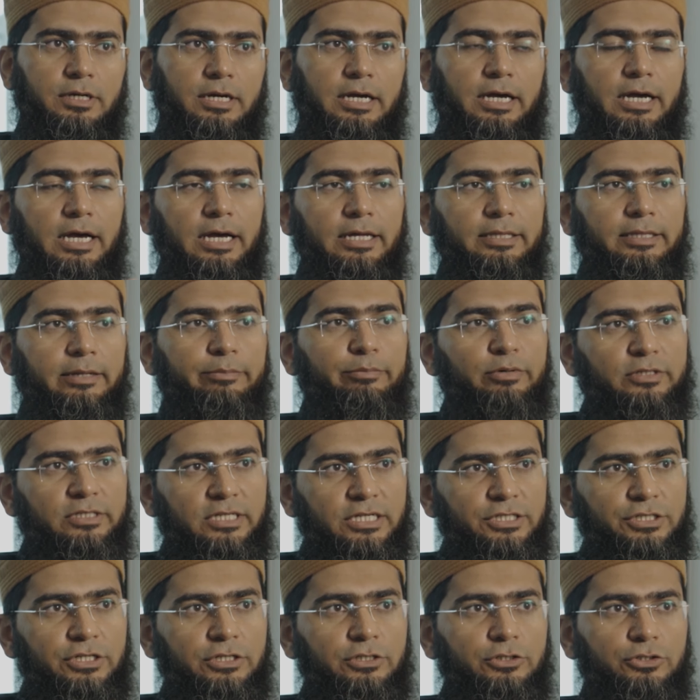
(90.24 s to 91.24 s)
and the
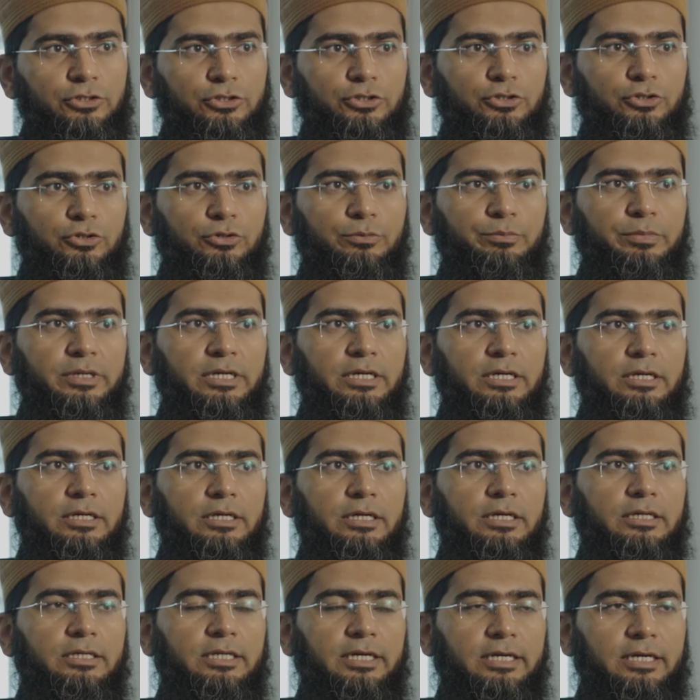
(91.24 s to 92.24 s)
possession should
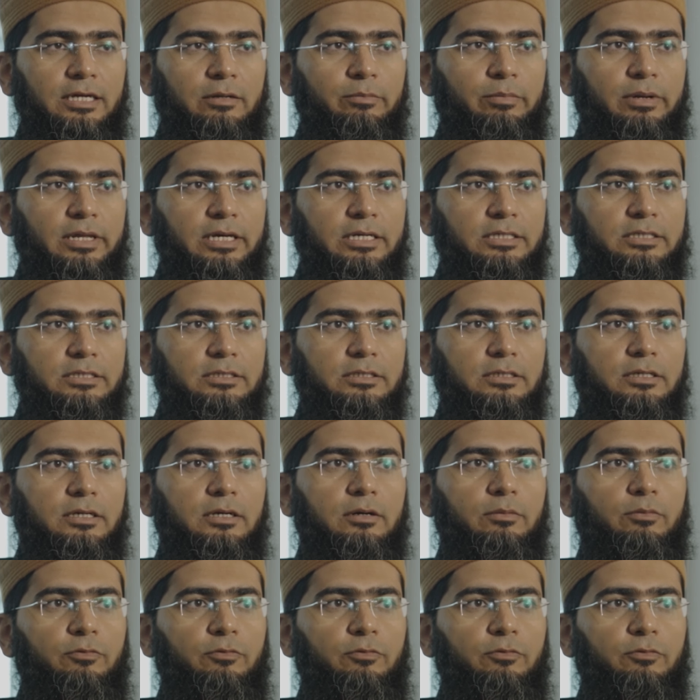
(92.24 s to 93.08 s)
be taken place